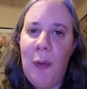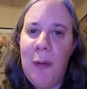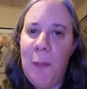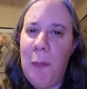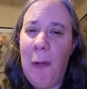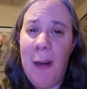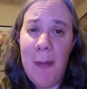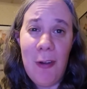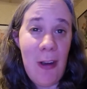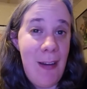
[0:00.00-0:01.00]
was pretty
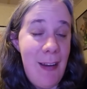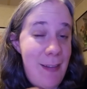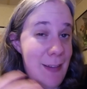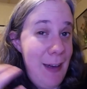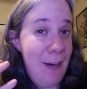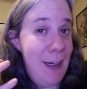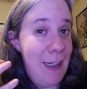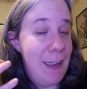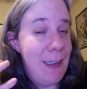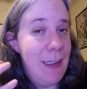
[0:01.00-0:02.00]
much unnecessary.